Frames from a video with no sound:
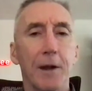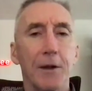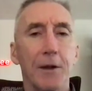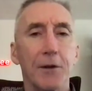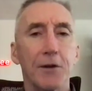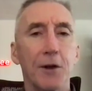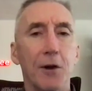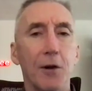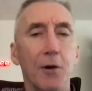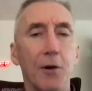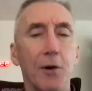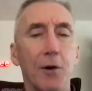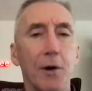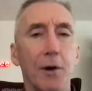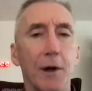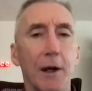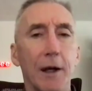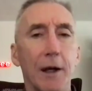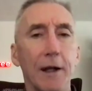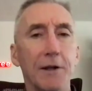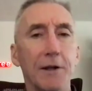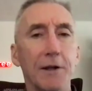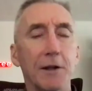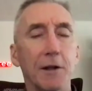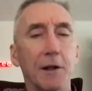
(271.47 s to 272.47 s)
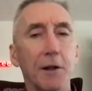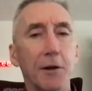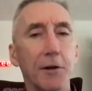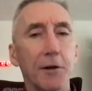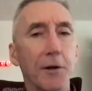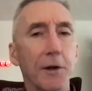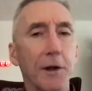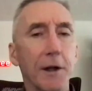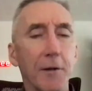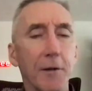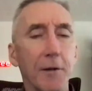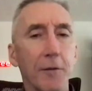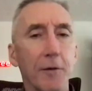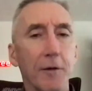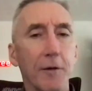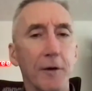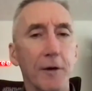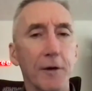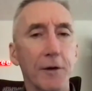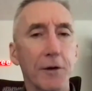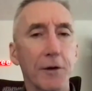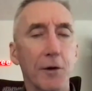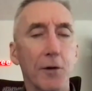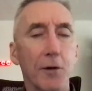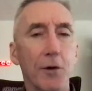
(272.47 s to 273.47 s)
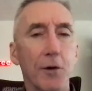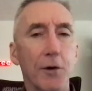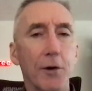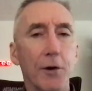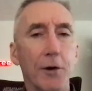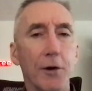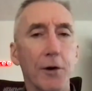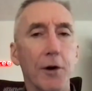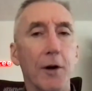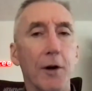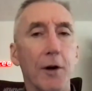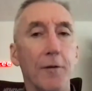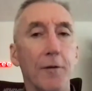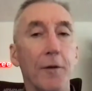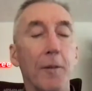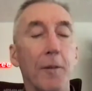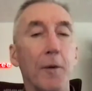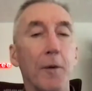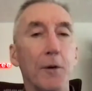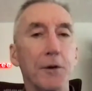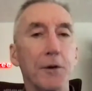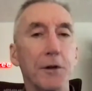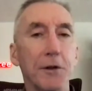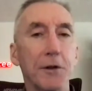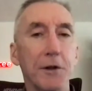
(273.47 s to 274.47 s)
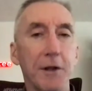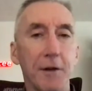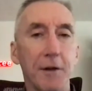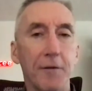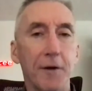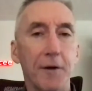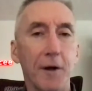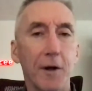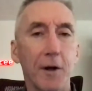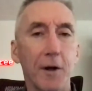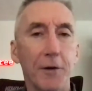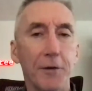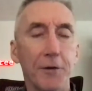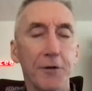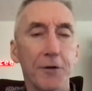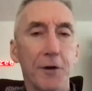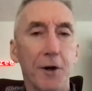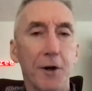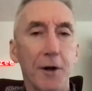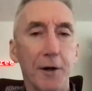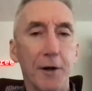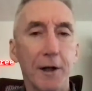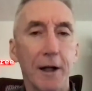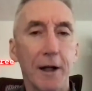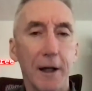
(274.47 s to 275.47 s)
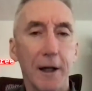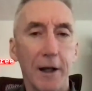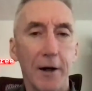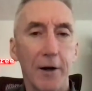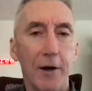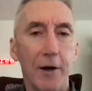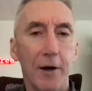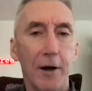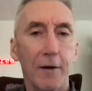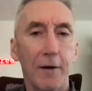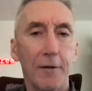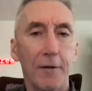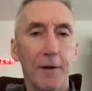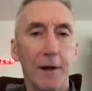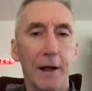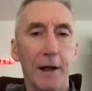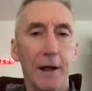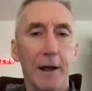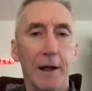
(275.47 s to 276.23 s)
So it's literally in reverse order of the most difficult drug to get off.